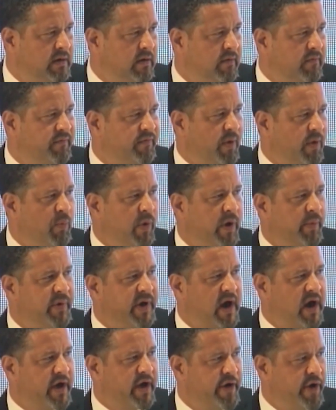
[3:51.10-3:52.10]
You come and
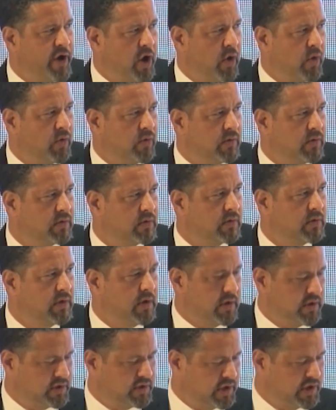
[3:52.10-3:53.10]
tell me that now.
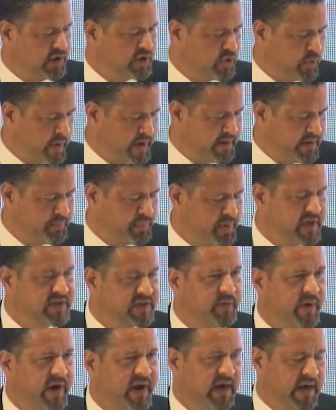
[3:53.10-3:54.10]
You understand where I come
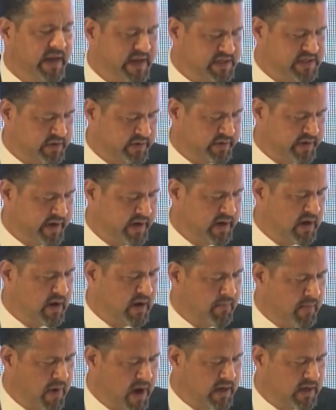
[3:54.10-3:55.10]
from?
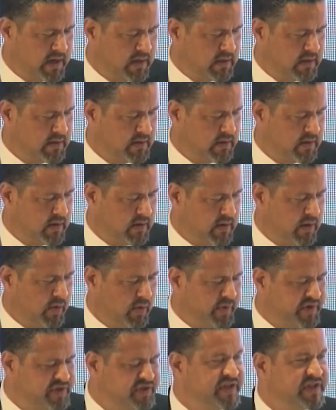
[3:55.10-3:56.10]
All the
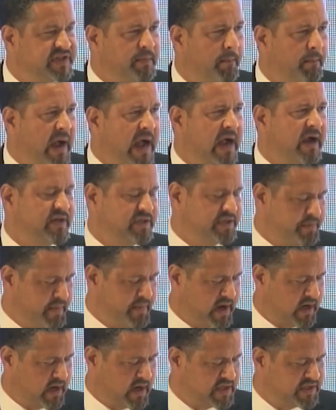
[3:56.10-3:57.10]
people them were in a
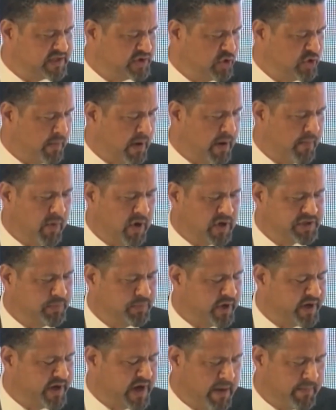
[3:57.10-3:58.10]
power in
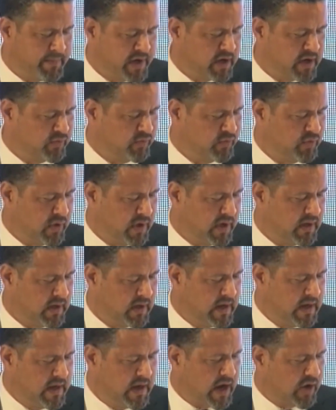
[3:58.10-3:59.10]
SSL,
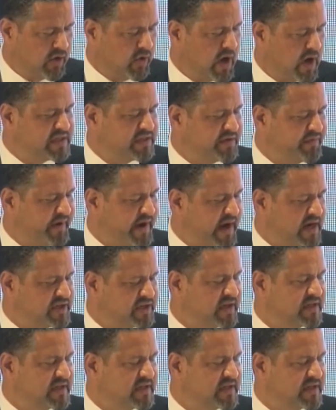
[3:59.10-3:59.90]
them is the